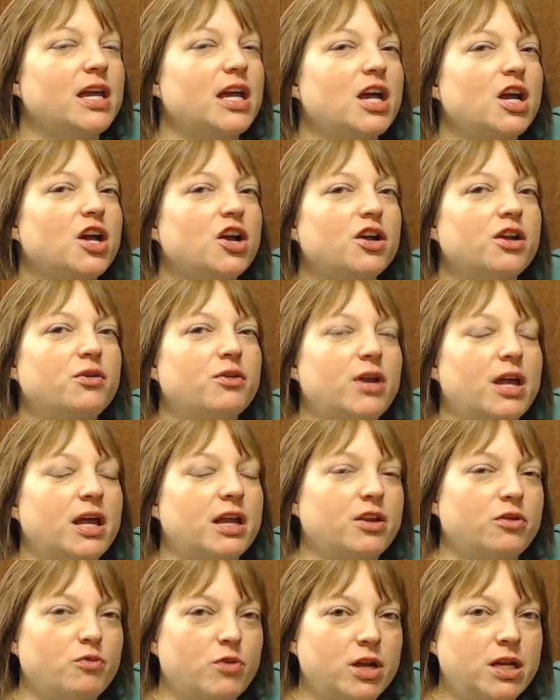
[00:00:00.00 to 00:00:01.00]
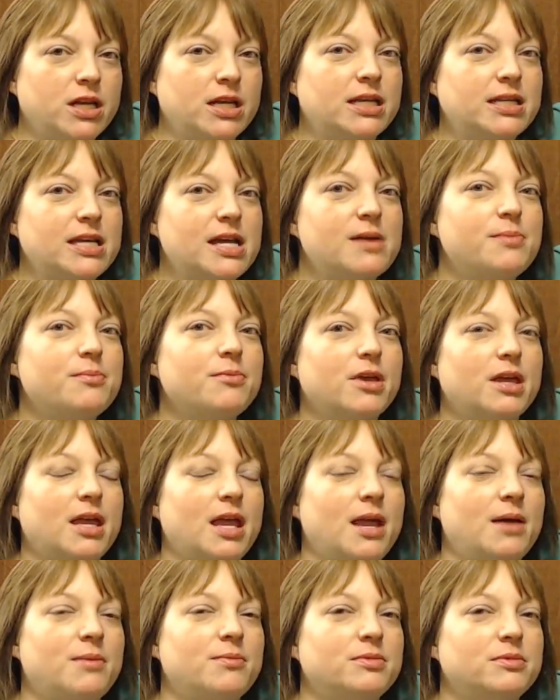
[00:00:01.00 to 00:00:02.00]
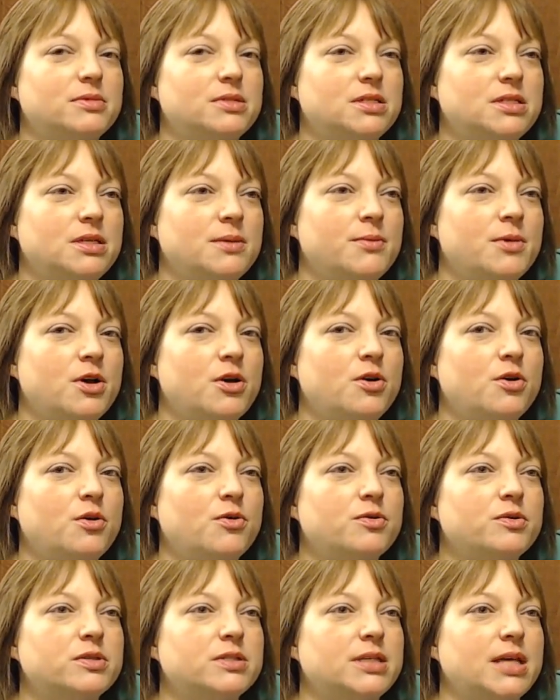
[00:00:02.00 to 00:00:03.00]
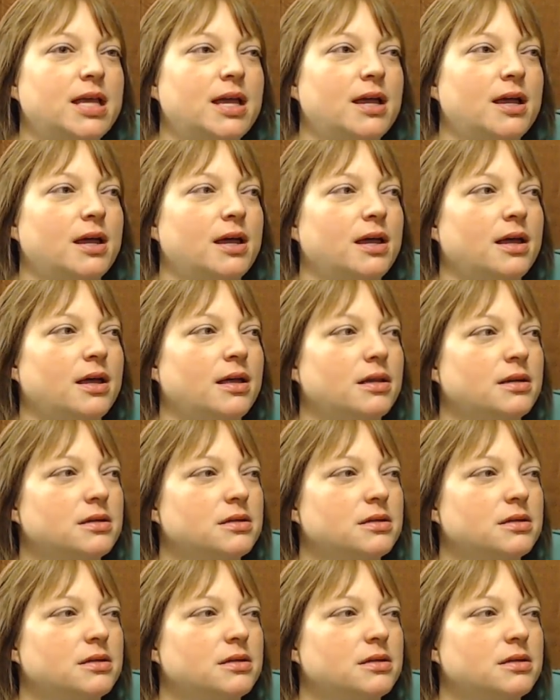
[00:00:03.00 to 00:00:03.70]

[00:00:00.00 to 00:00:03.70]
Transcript: and run in game demos, and